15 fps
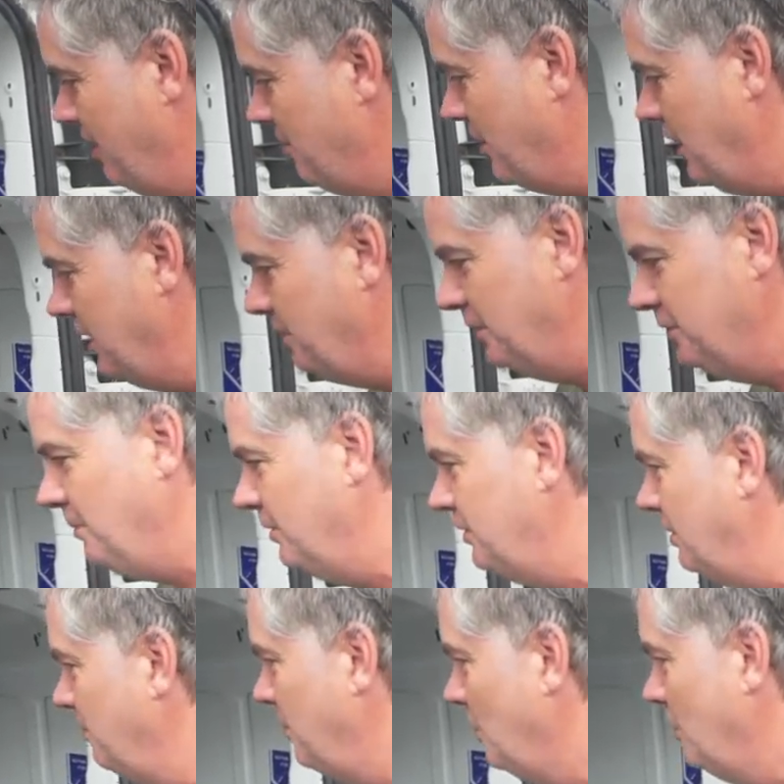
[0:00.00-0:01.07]
But I suppose
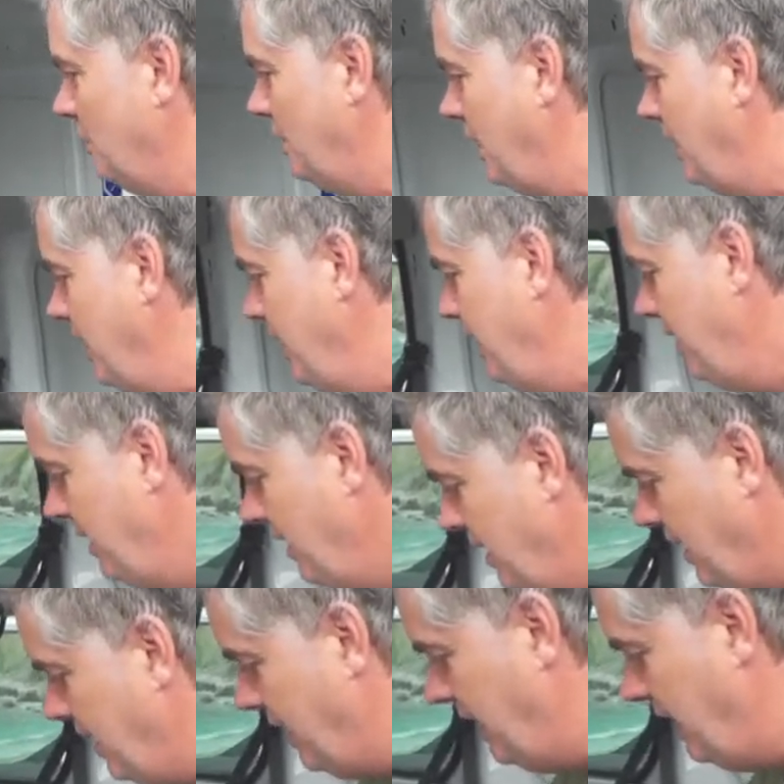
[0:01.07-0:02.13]
most importantly,
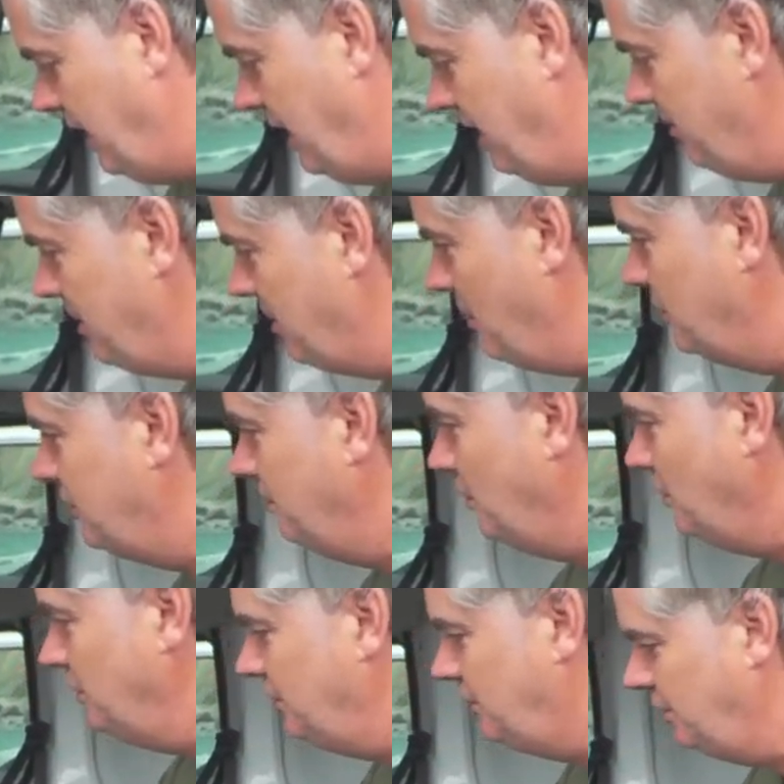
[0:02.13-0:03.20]
the most
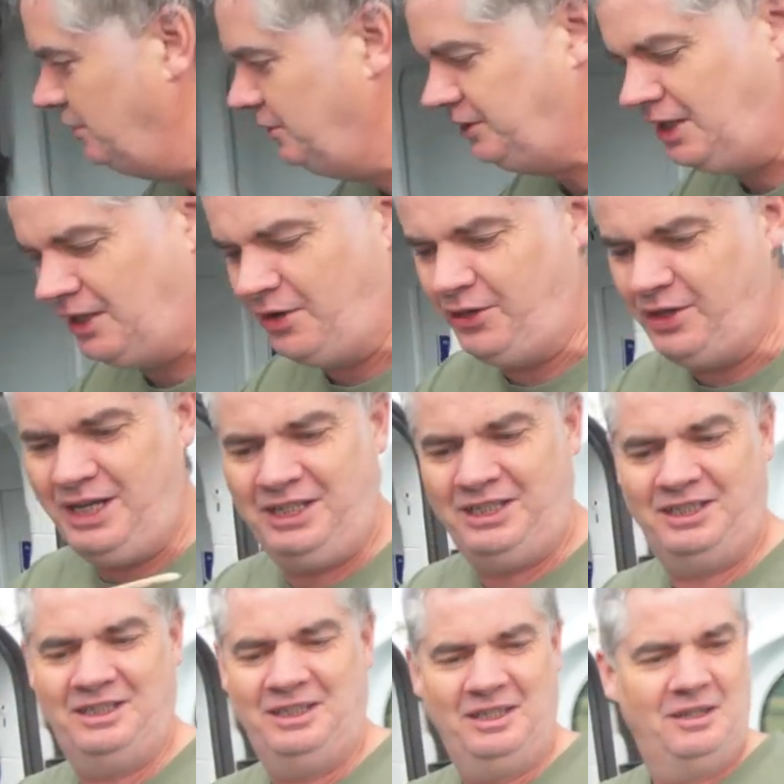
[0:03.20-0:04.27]
important tools are
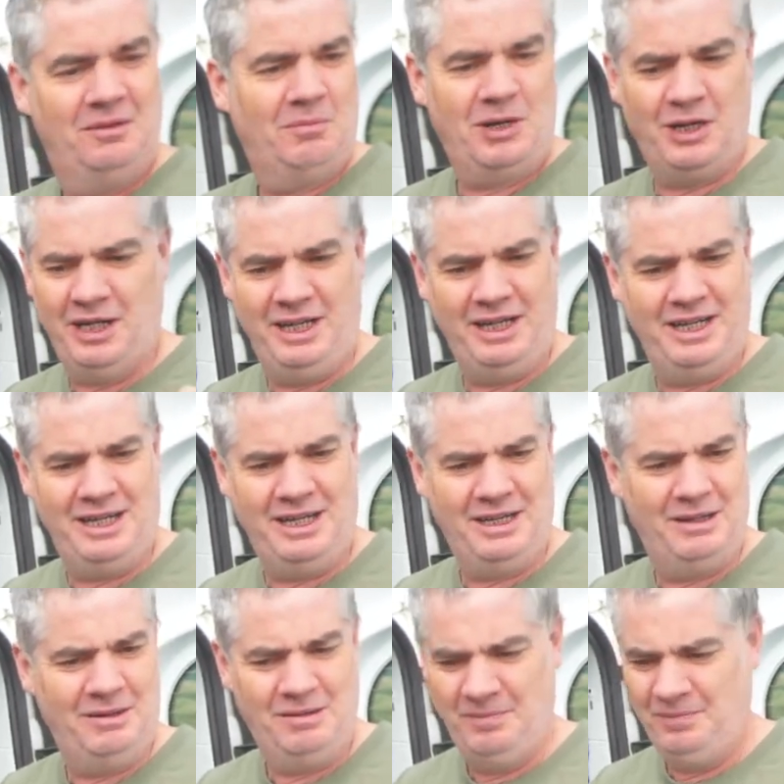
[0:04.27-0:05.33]
this, my
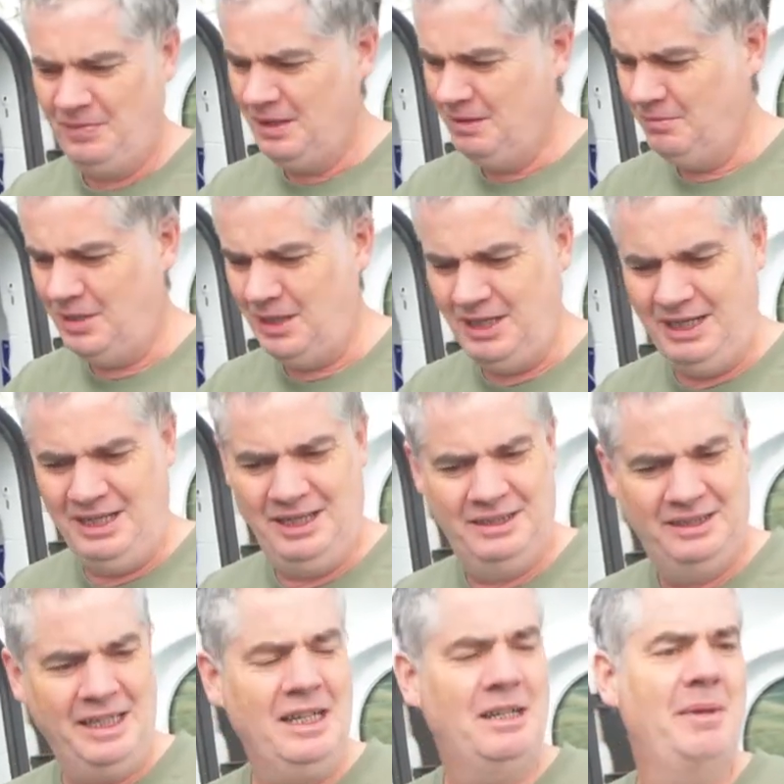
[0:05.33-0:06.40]

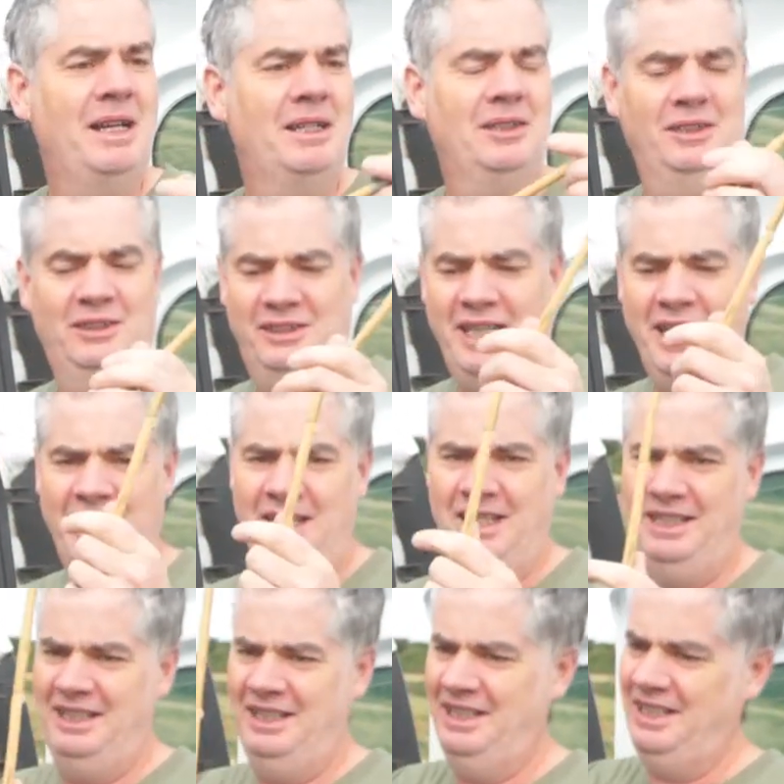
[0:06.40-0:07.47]
sentimental stick,
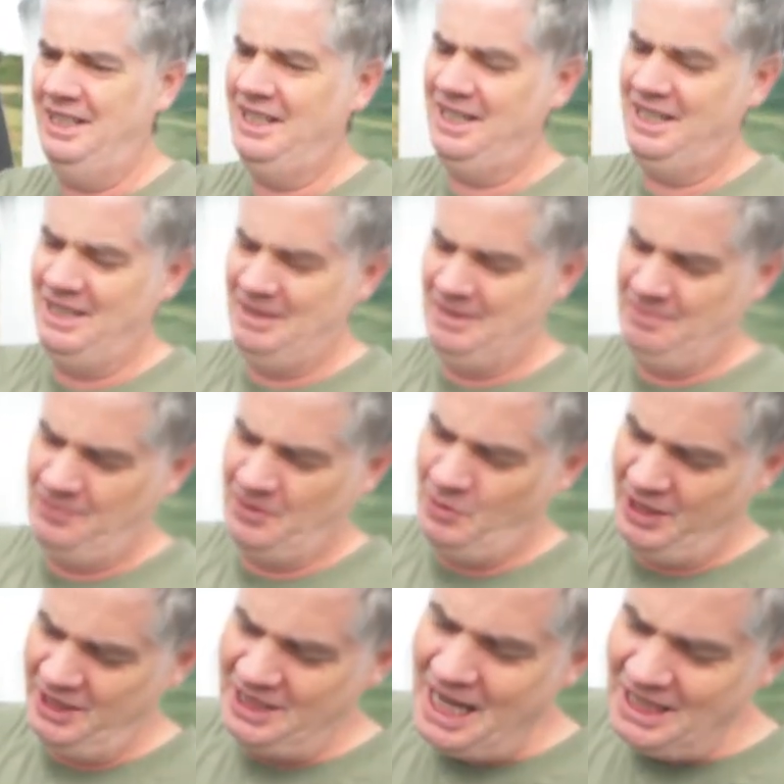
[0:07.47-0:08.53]

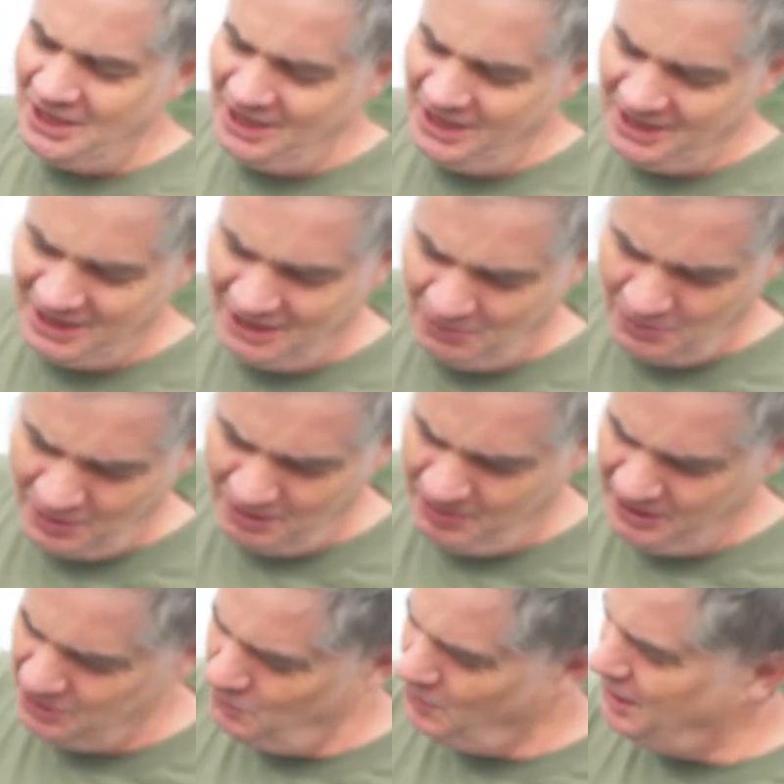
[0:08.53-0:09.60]
quite attached to this little one,
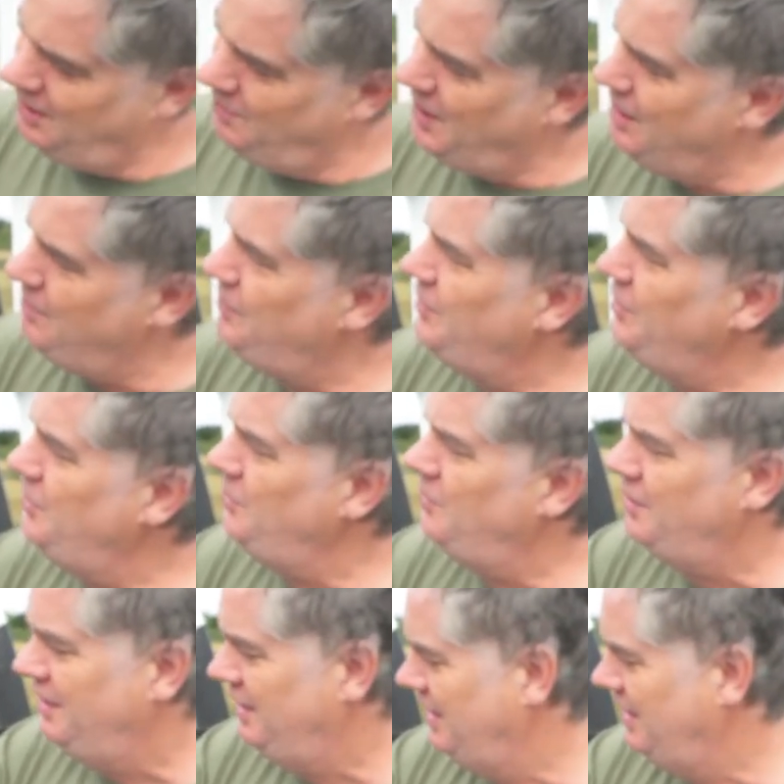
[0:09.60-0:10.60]
piece of wild bamboo,